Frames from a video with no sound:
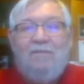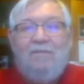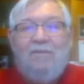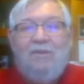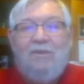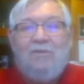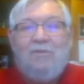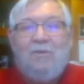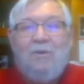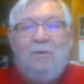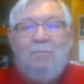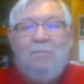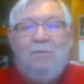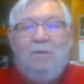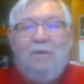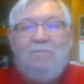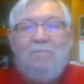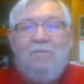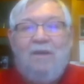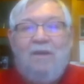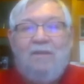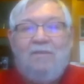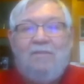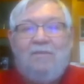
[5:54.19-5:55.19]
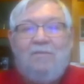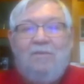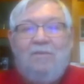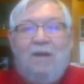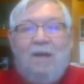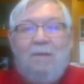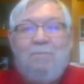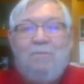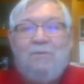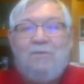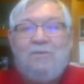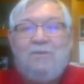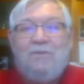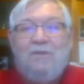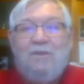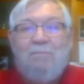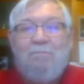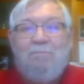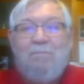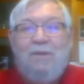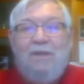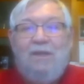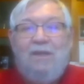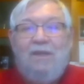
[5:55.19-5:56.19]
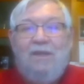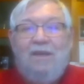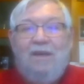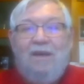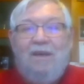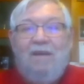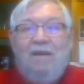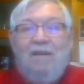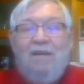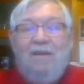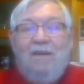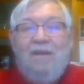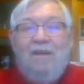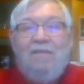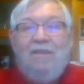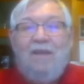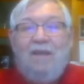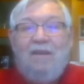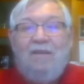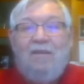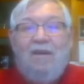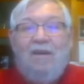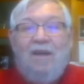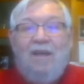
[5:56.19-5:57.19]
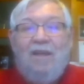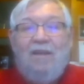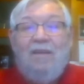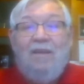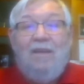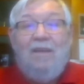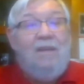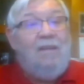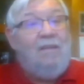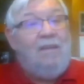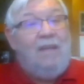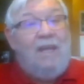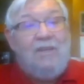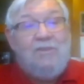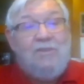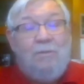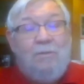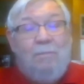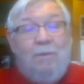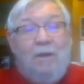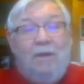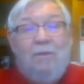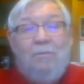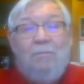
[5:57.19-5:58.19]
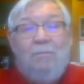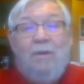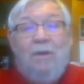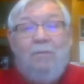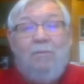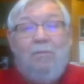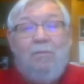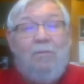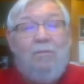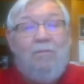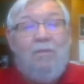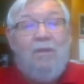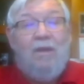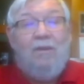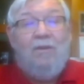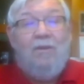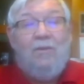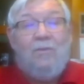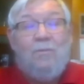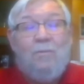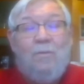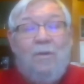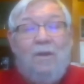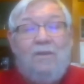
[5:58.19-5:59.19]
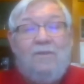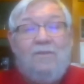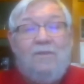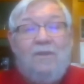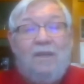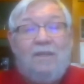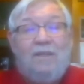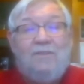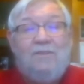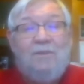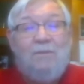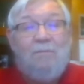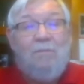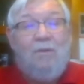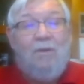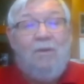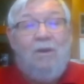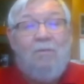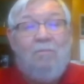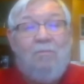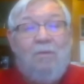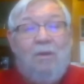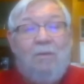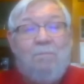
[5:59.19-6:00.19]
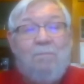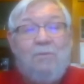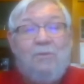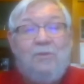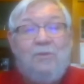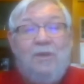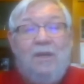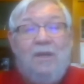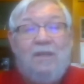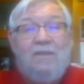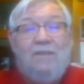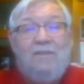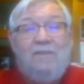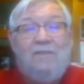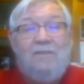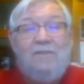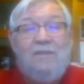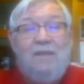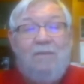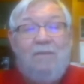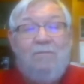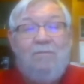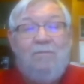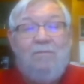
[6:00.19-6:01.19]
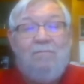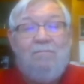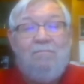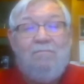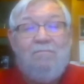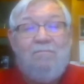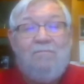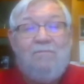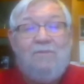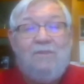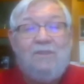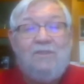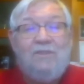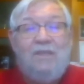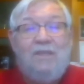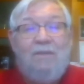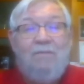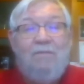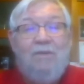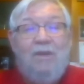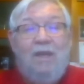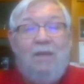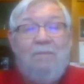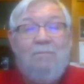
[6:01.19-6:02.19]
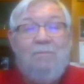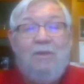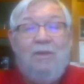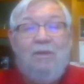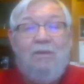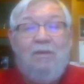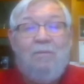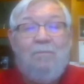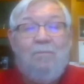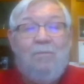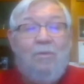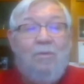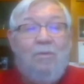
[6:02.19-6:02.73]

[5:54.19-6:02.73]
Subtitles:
determine if that crop is going to be that high. Last year, by the way, we were only 126, so we're already projecting 6, 7, 8 million